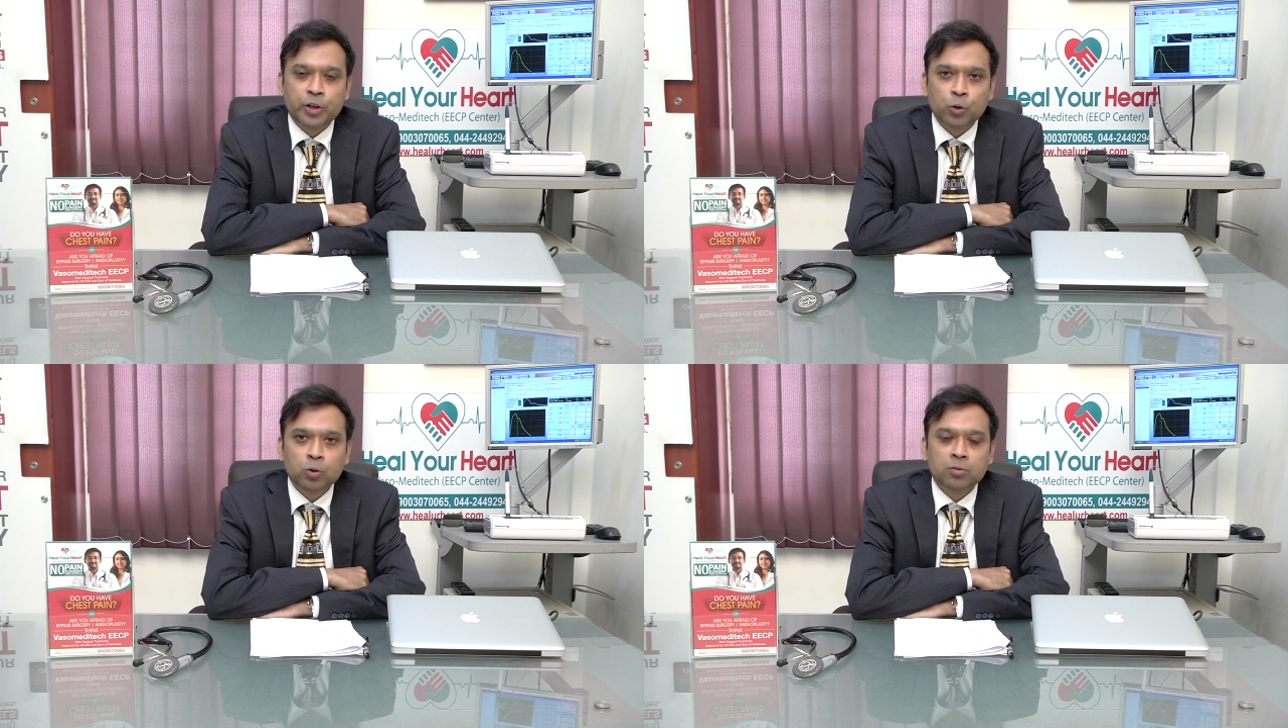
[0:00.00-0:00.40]

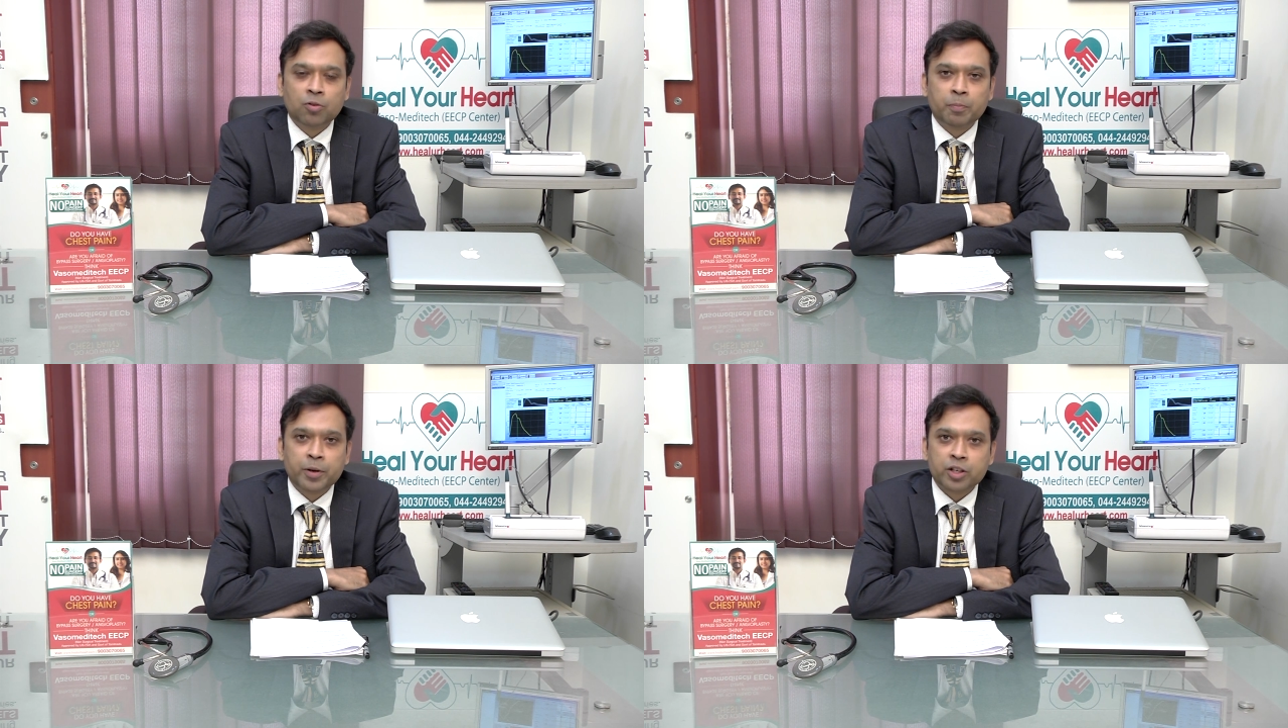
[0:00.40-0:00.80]
used
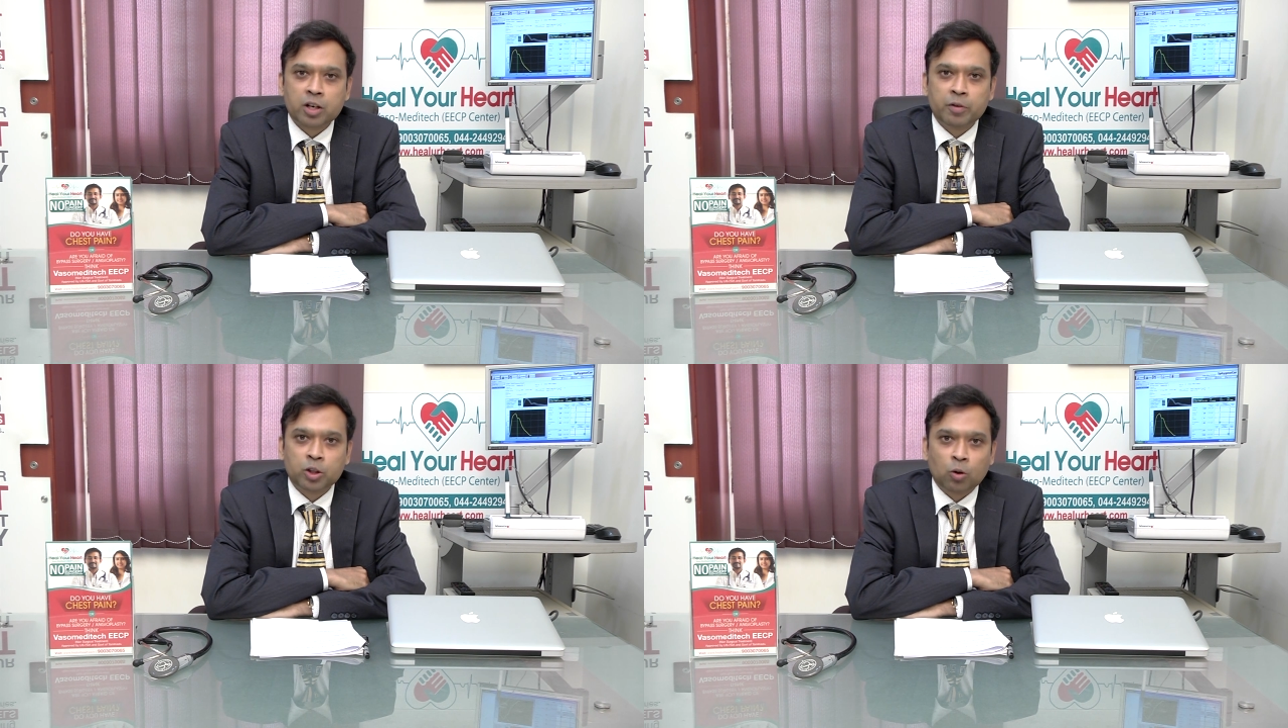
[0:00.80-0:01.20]
for
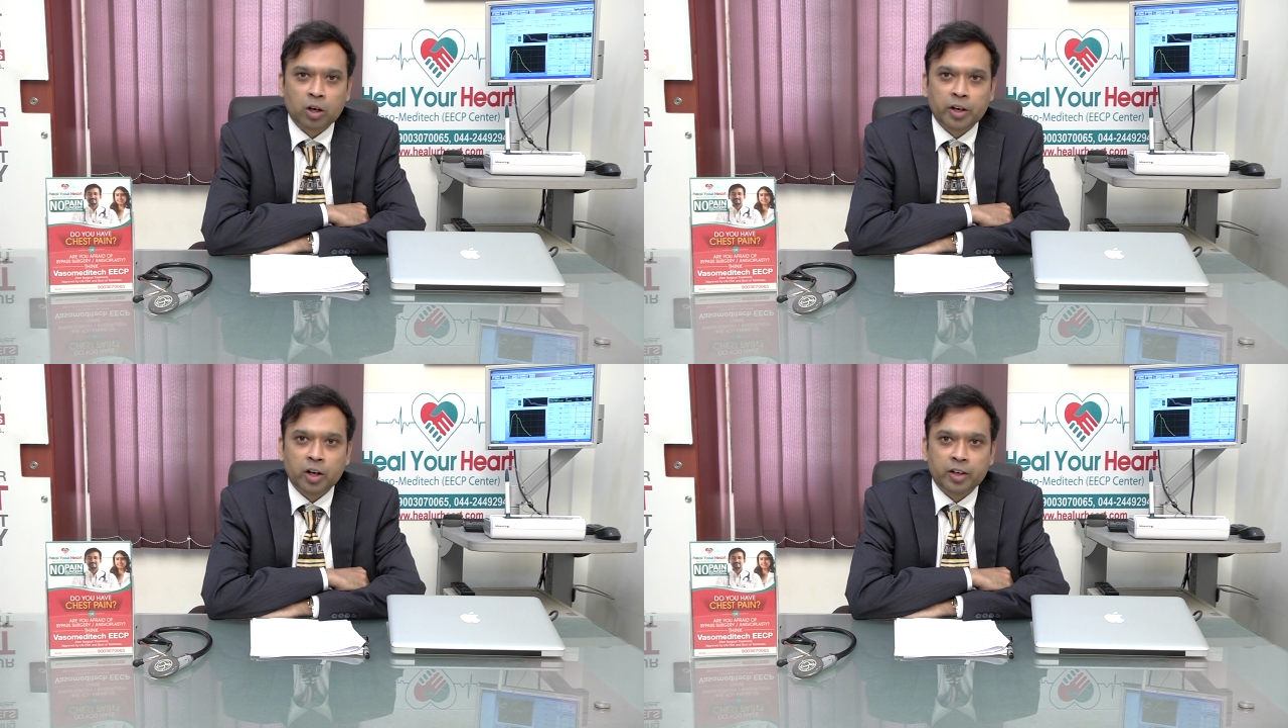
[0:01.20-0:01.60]
patient with
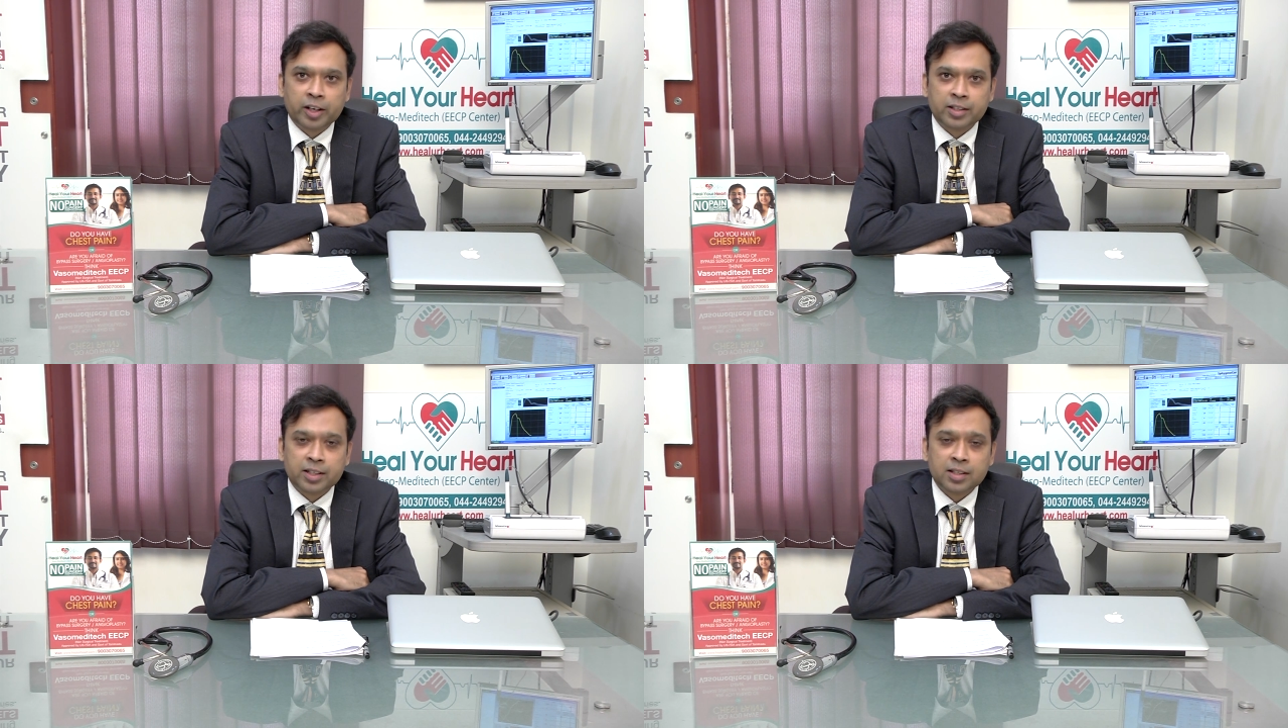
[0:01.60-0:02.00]
coronary artery
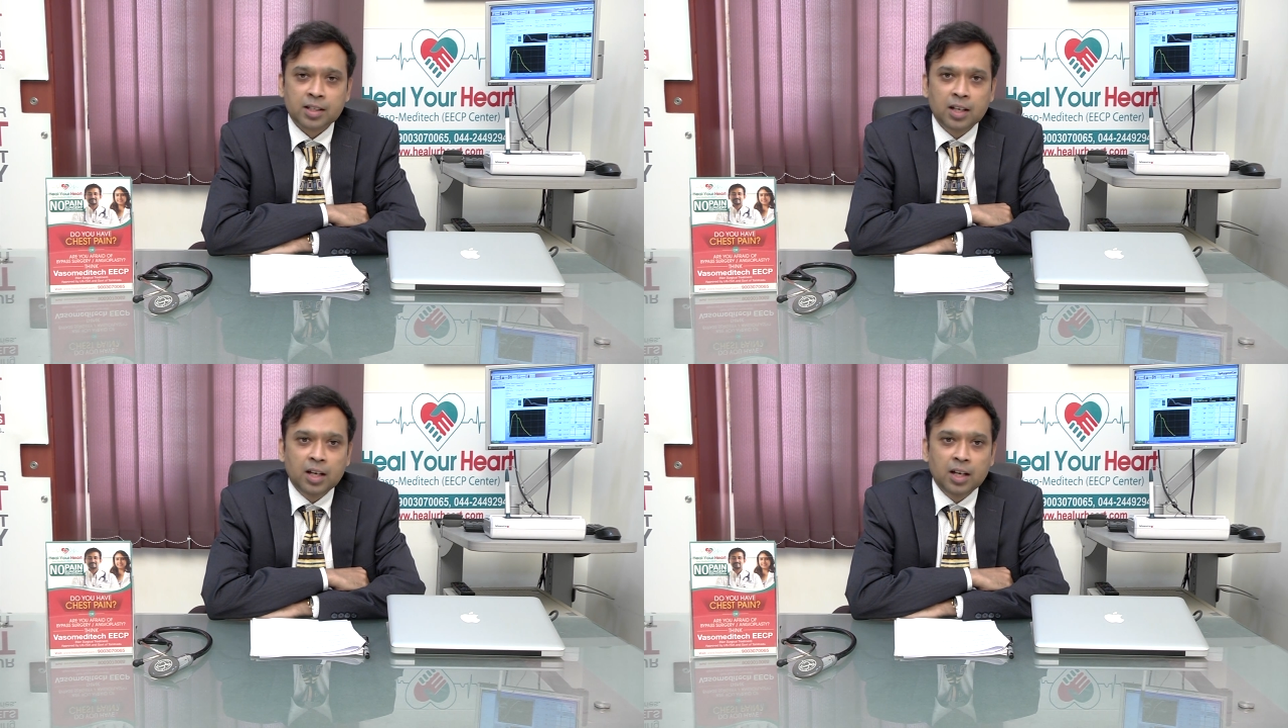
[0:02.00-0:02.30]
disease,